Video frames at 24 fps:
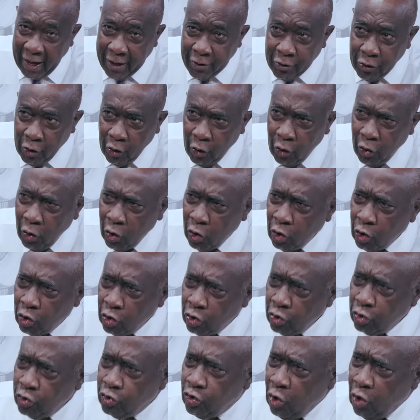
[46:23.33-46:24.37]
you
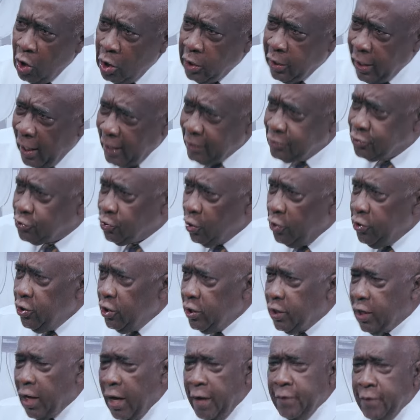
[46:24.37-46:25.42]
not so you
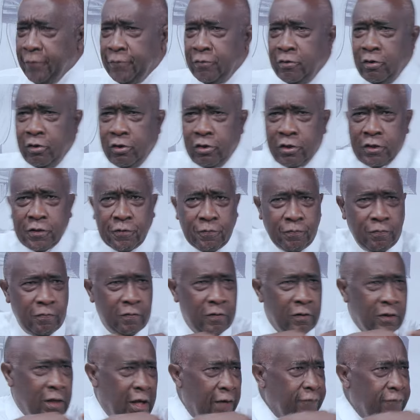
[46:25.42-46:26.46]
can
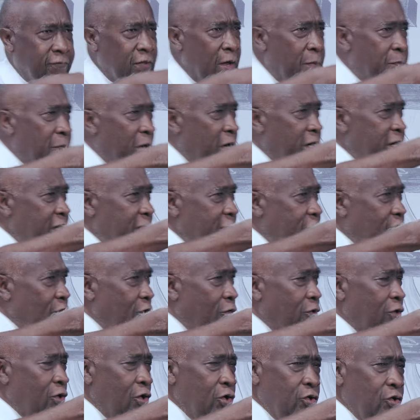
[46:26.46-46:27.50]
give the money
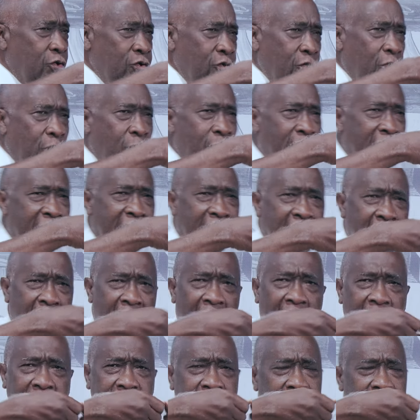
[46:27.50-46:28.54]
you you work
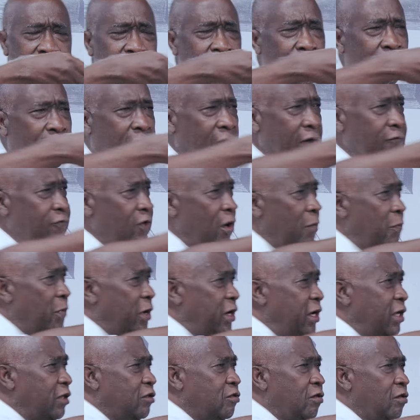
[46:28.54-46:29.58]
hard and you give your
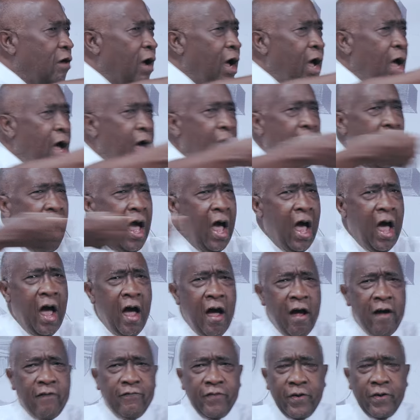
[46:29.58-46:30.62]
money to
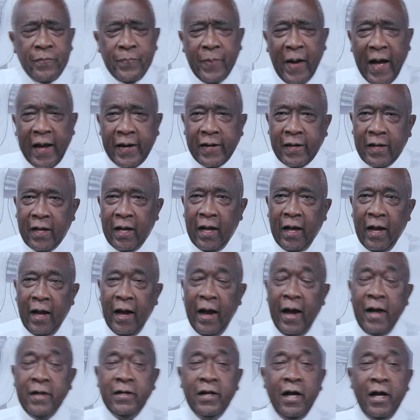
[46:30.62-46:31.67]
everybody
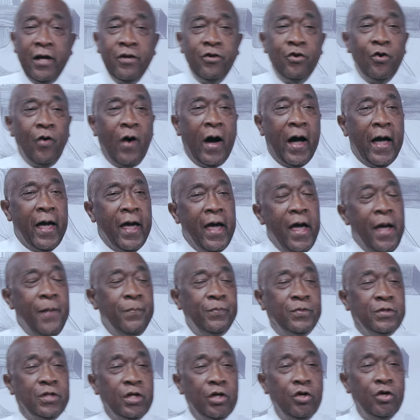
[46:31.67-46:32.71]
and then you are
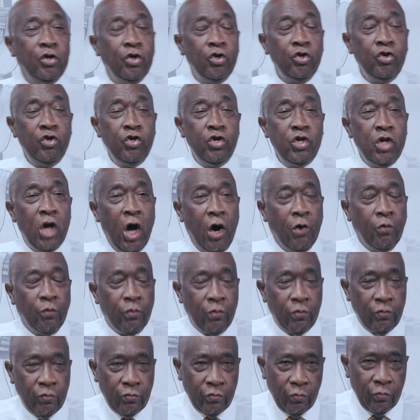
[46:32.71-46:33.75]
empty.
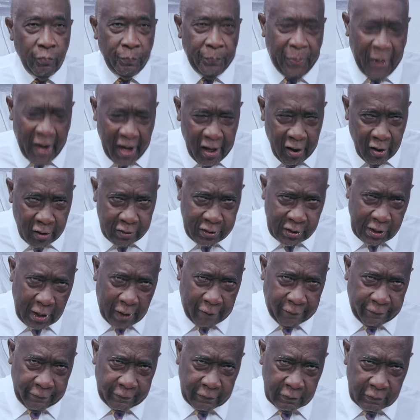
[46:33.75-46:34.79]
No, pay
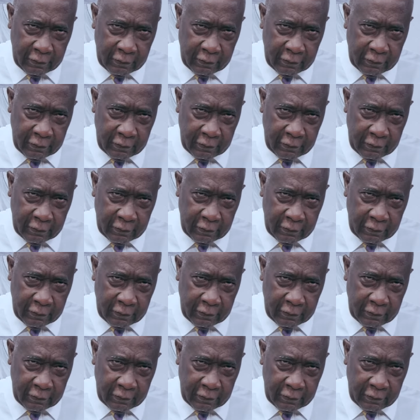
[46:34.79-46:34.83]
yourself.